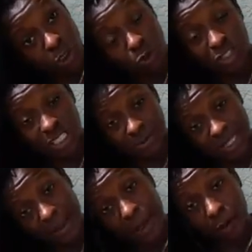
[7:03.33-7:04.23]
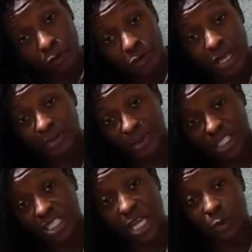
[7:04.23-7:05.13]
you know, stimulate my root as
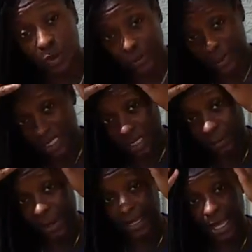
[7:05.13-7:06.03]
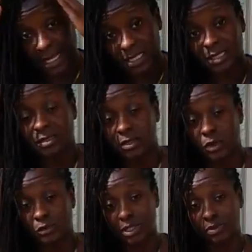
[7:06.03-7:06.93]
much because I don't want to mess up my nice, you
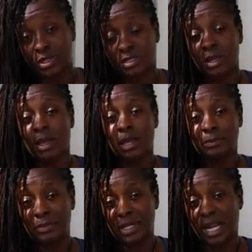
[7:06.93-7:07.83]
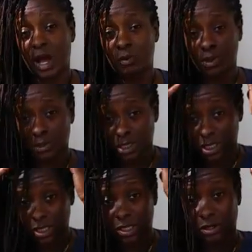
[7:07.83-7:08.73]
know, retwist. But I will
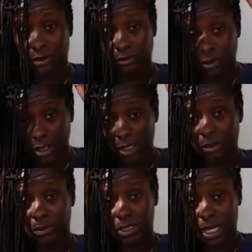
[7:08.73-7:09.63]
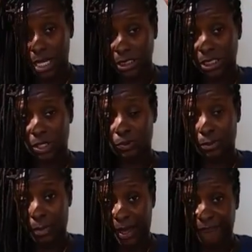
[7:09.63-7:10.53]
get in there and really massaging it
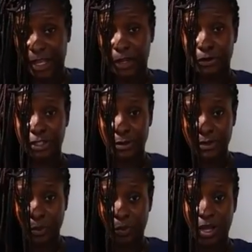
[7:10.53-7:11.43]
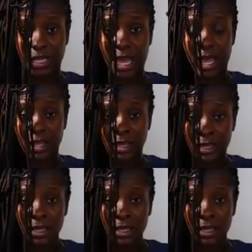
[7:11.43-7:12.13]
with my fingertips and whatnot